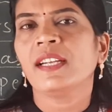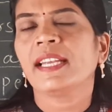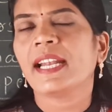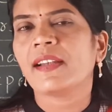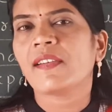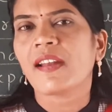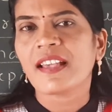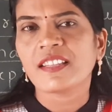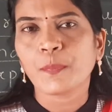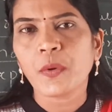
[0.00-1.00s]
get
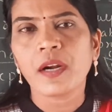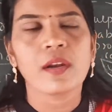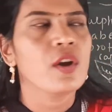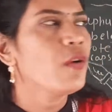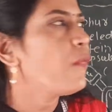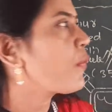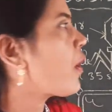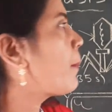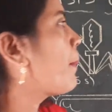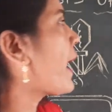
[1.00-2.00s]
transferred
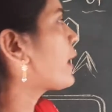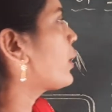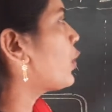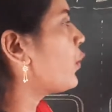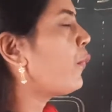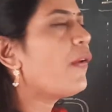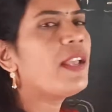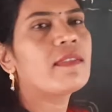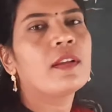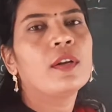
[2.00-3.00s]
from
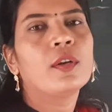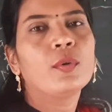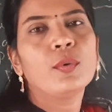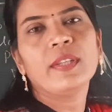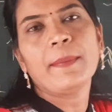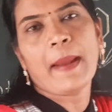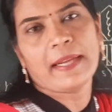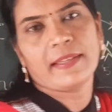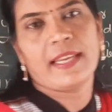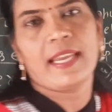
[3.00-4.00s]
bacteriophage to the
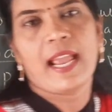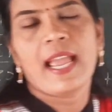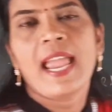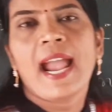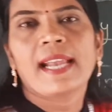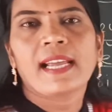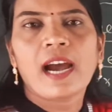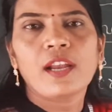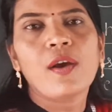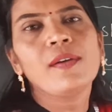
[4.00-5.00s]
bacteria, and
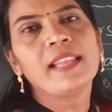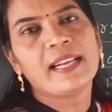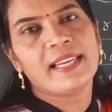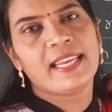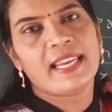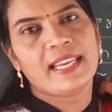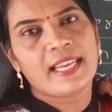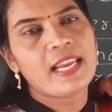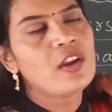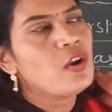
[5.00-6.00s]
along that
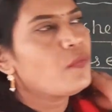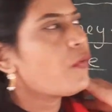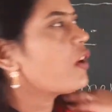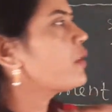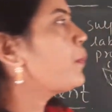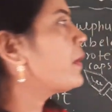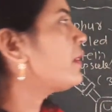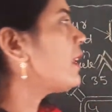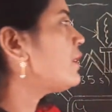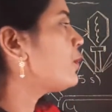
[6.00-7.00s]
DNA phosphorus
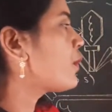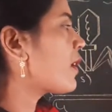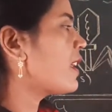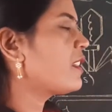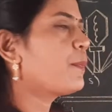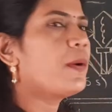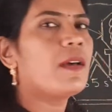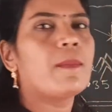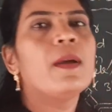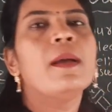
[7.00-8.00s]
also
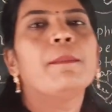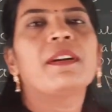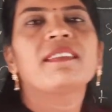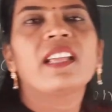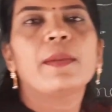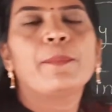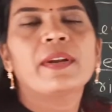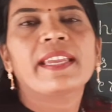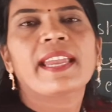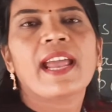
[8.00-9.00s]
transfer, but
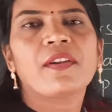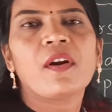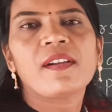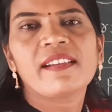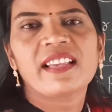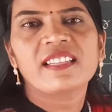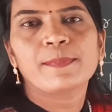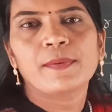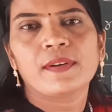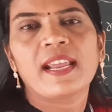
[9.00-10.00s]
sulfur cannot
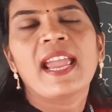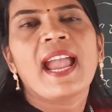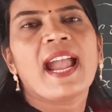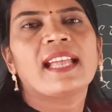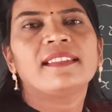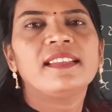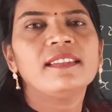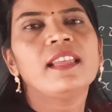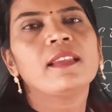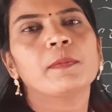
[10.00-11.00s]
transfer, and
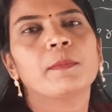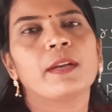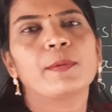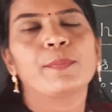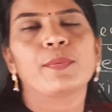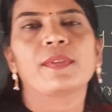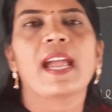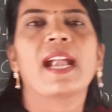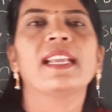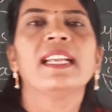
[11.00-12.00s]
this experiment proves
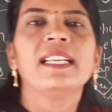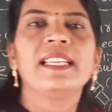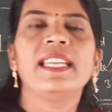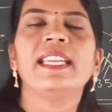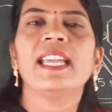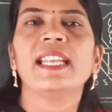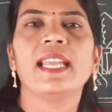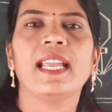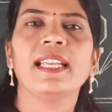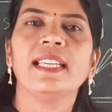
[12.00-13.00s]
that
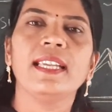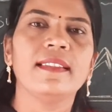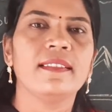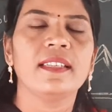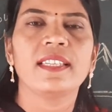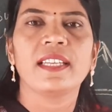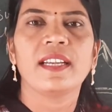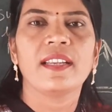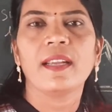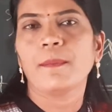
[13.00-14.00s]
DNA is the
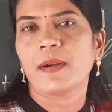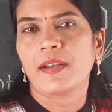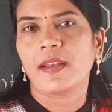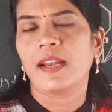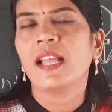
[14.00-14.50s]
genetic material.